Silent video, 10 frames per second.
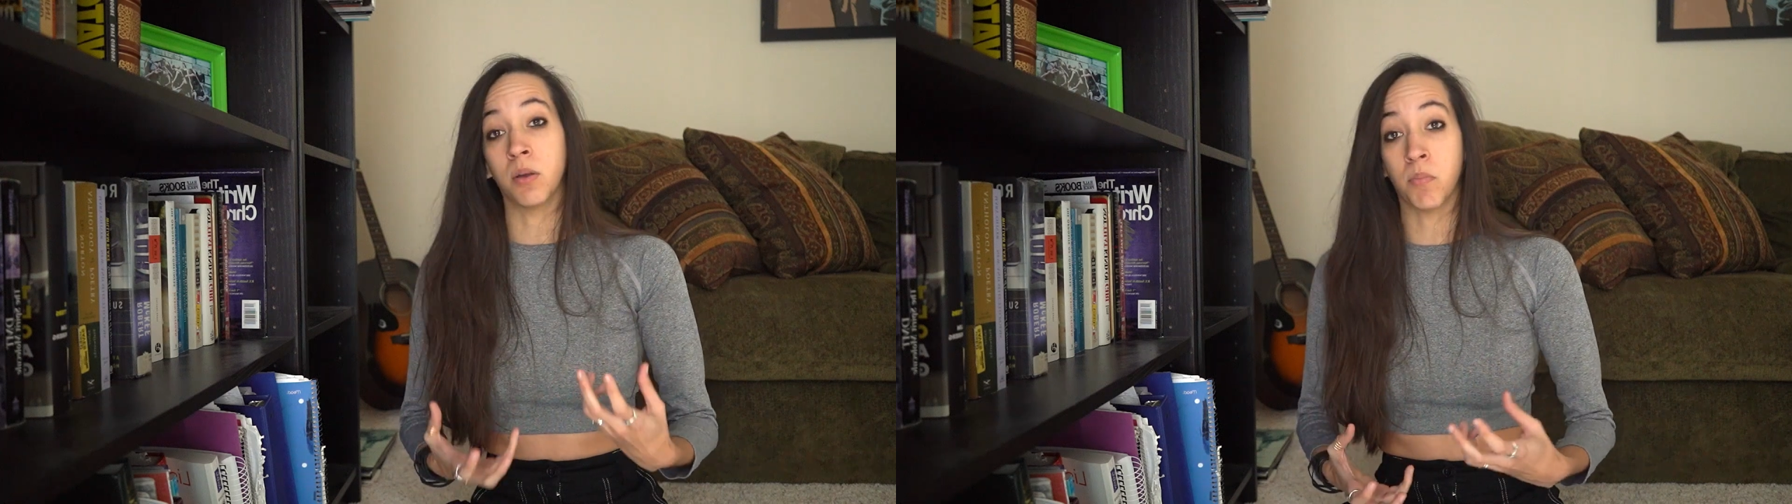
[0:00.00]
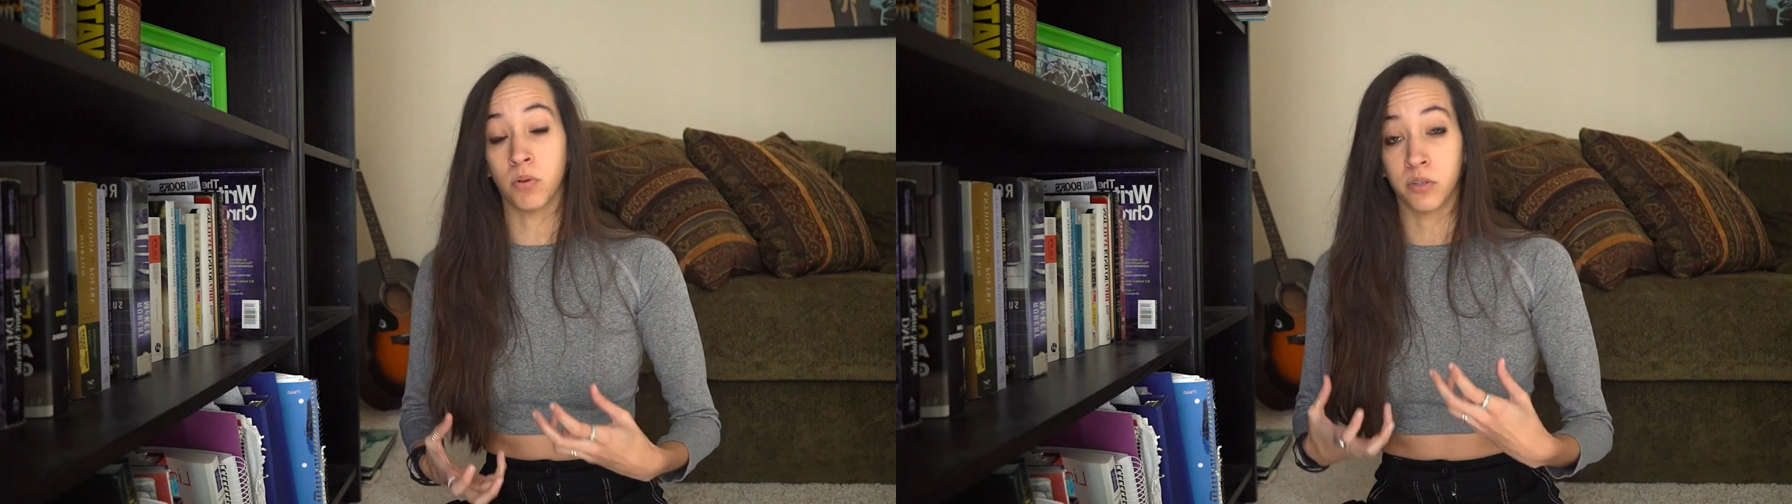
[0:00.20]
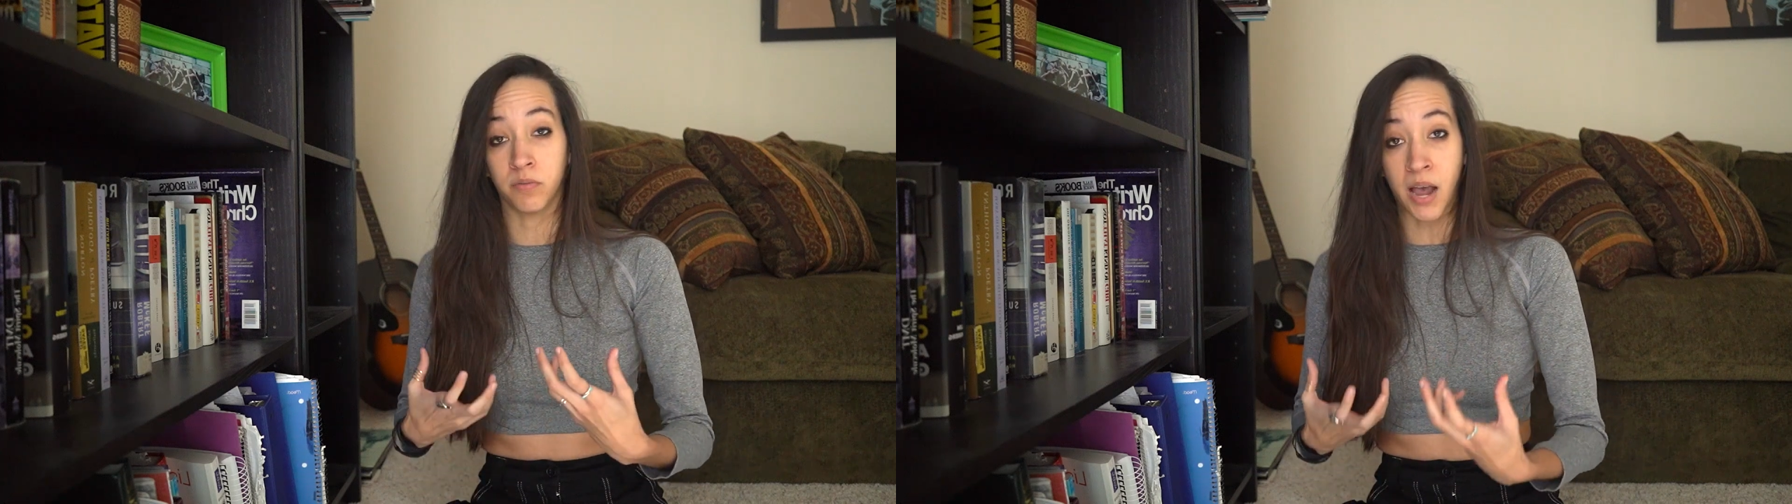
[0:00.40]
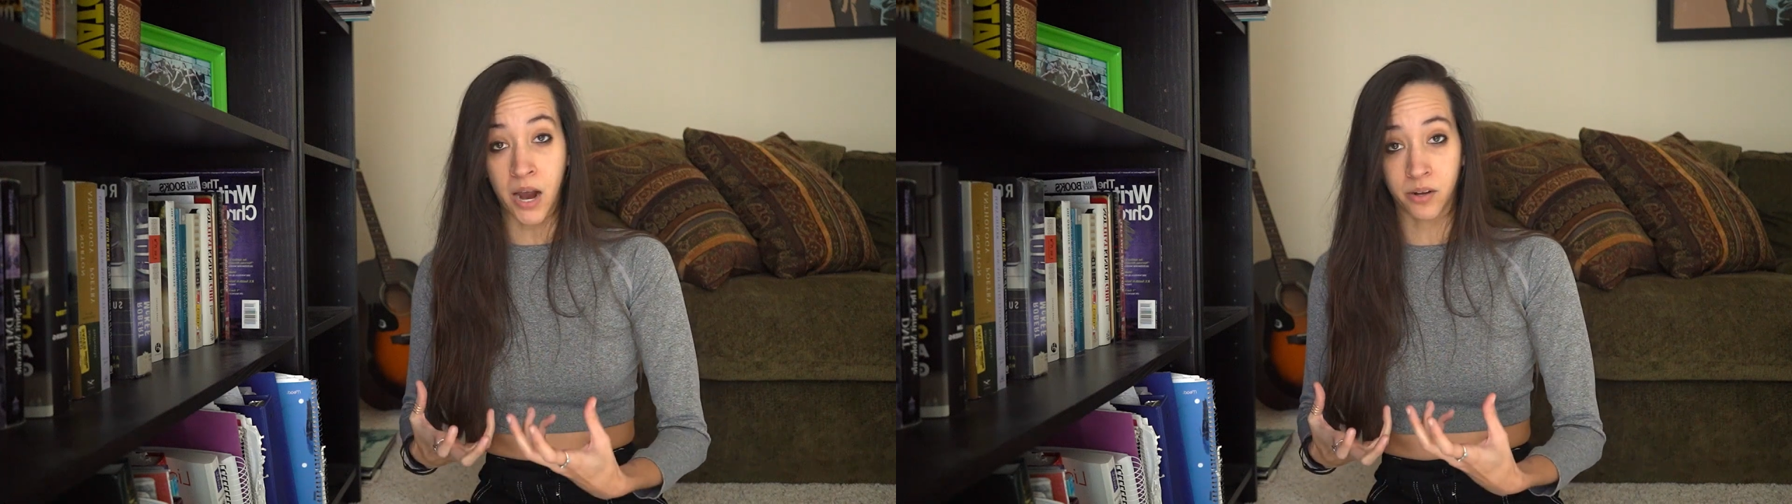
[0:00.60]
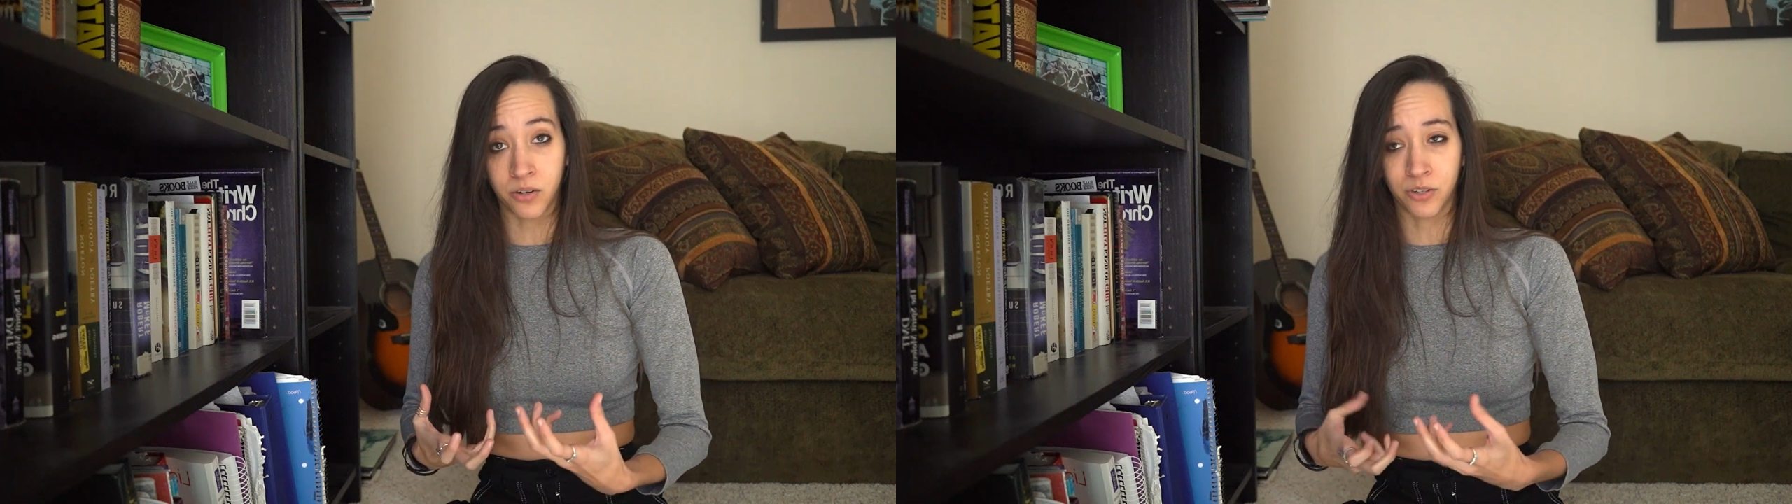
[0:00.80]
impulsive
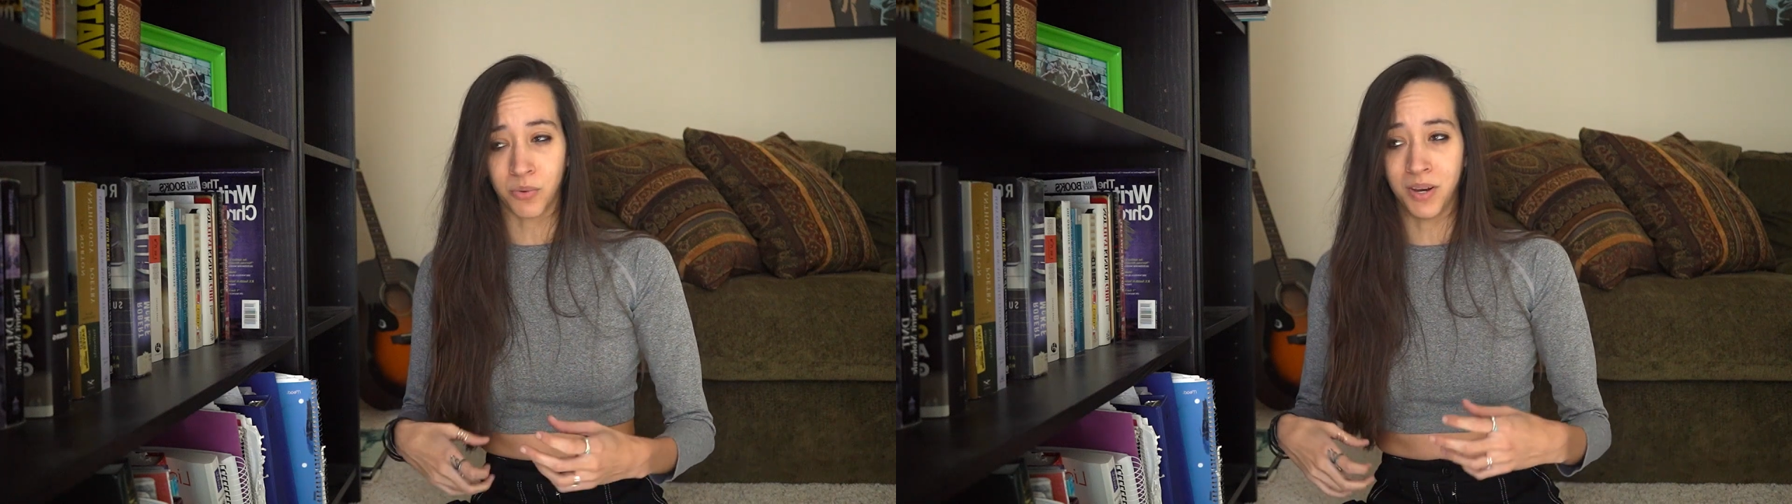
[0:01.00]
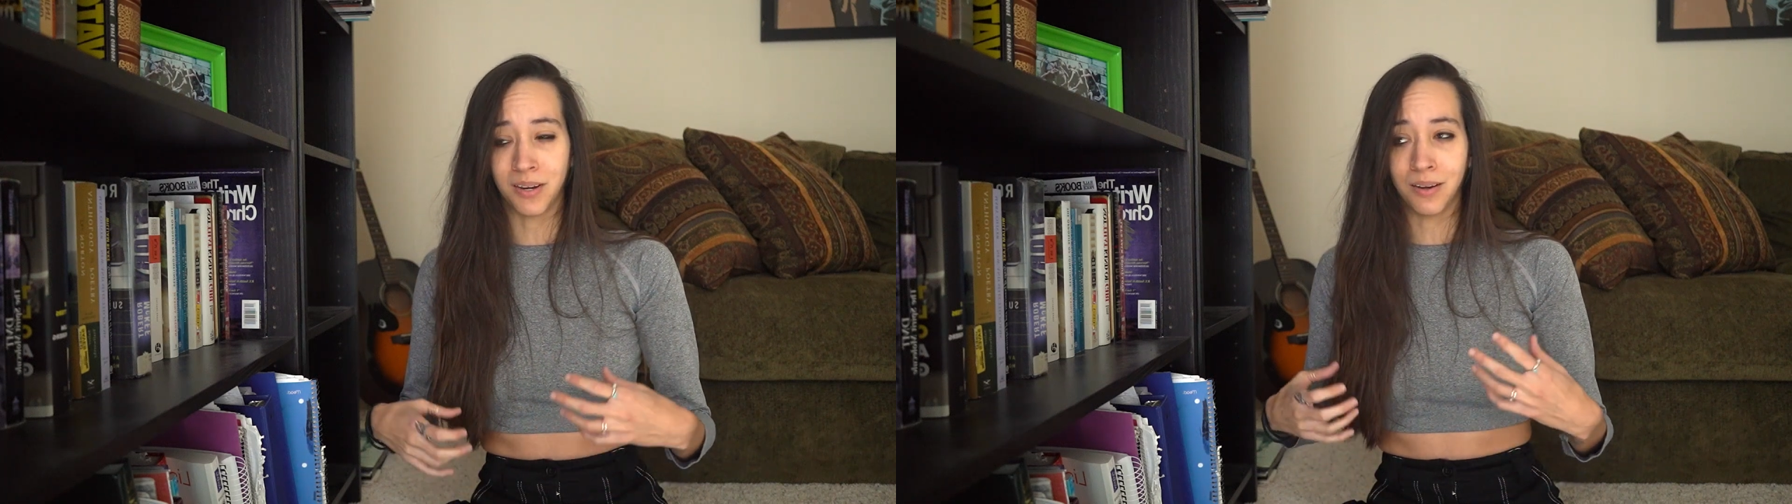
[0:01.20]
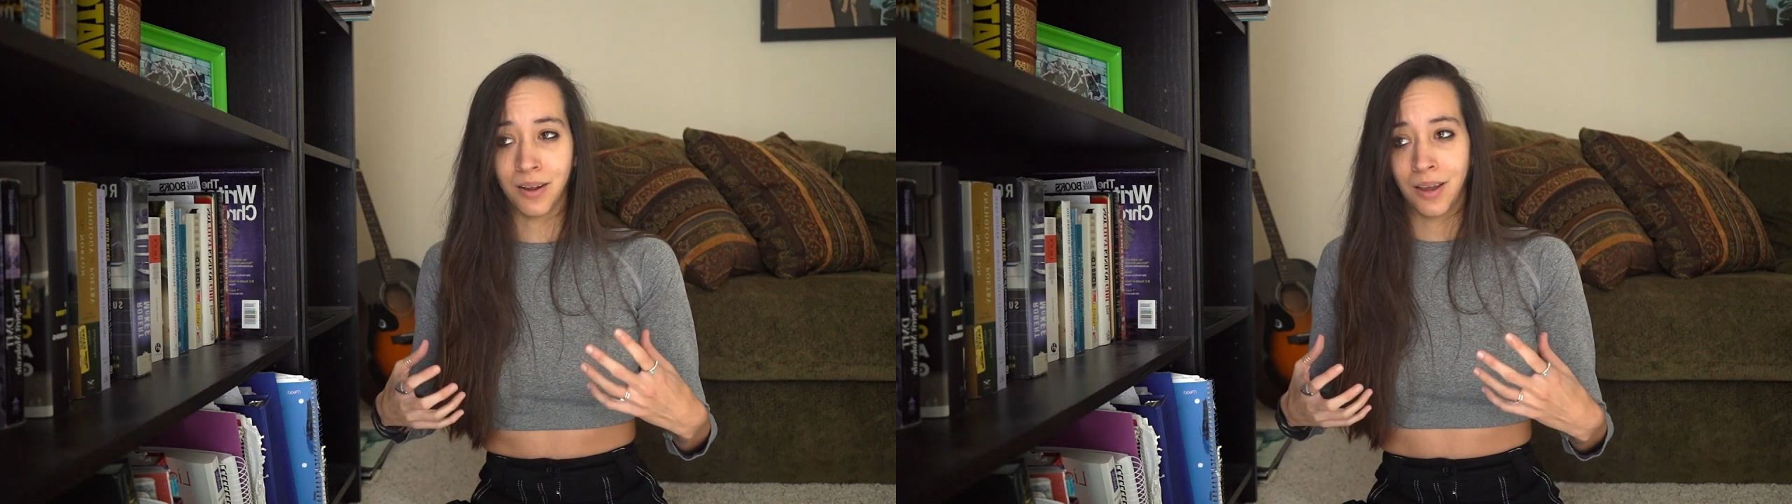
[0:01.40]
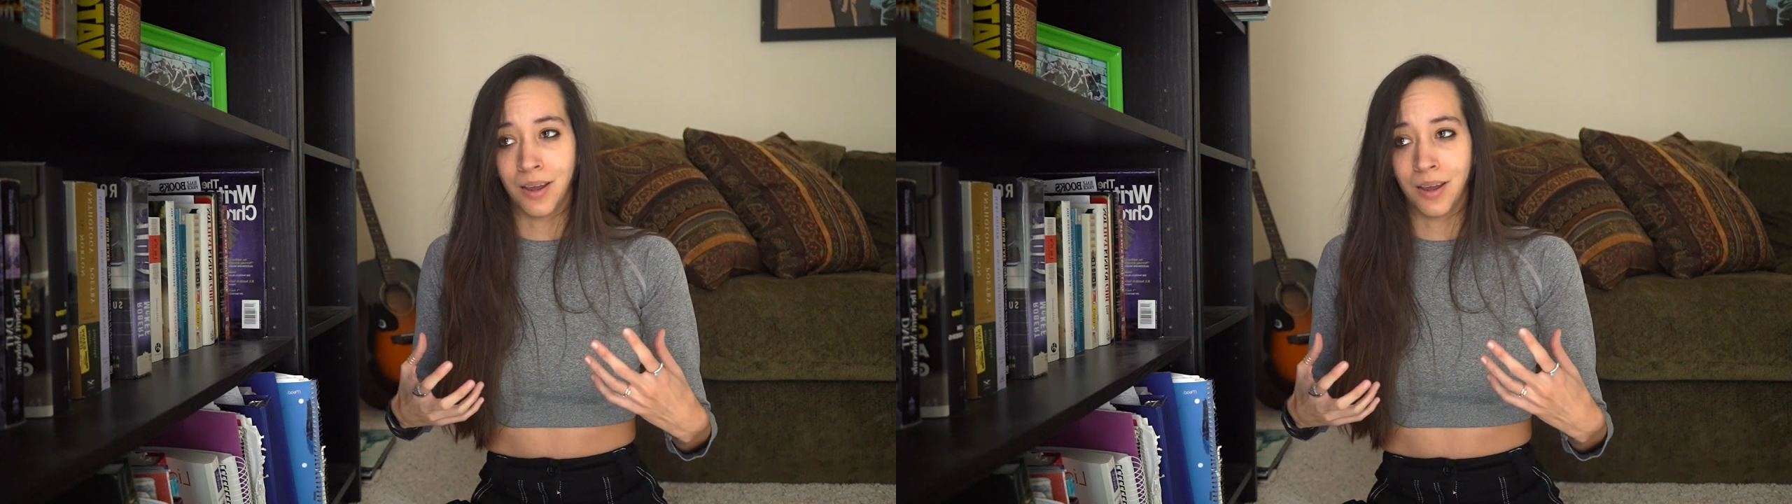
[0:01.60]
actor, so he can